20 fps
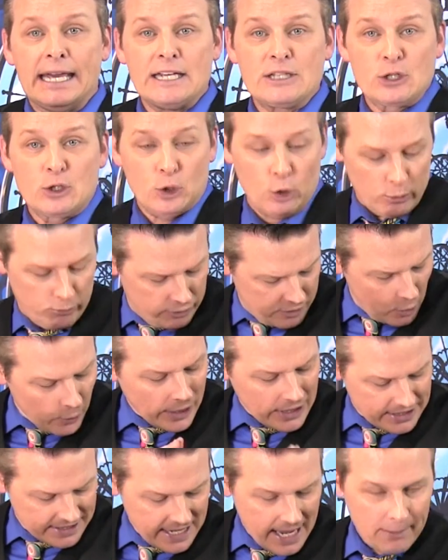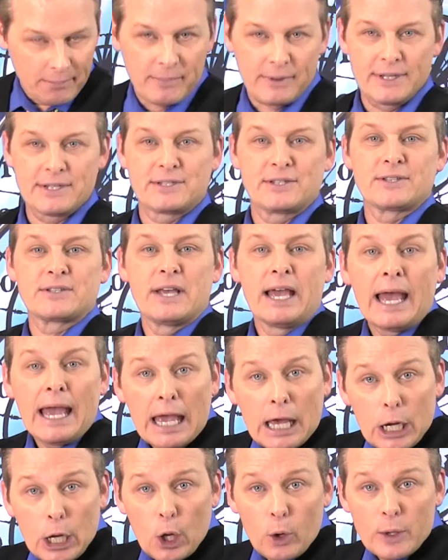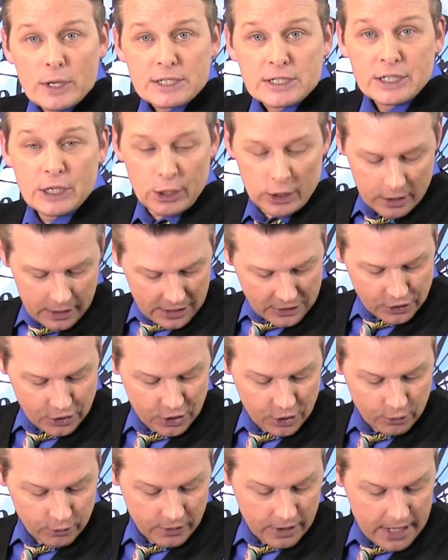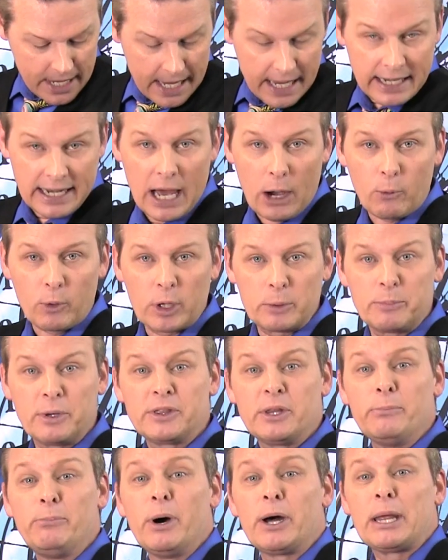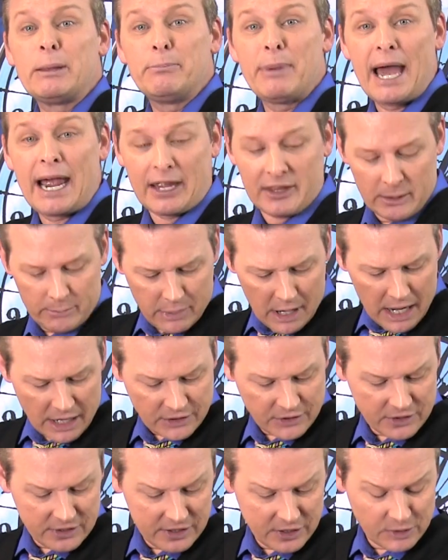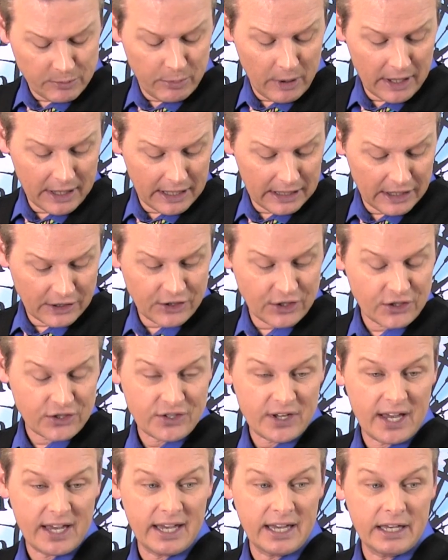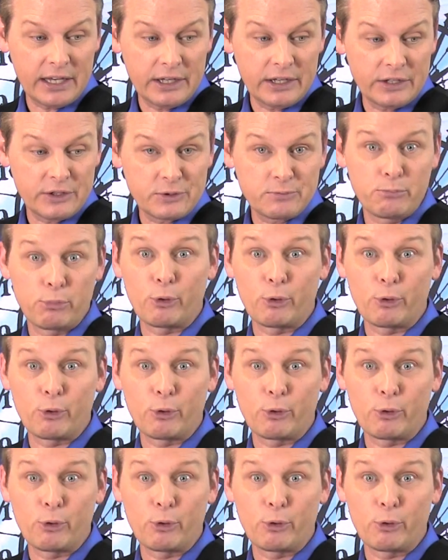he's adorable. Okay, stop. This is, hello, isn't he? He's cute. Now, we're gonna put the bunny back in the box. This bunny, let's just say he's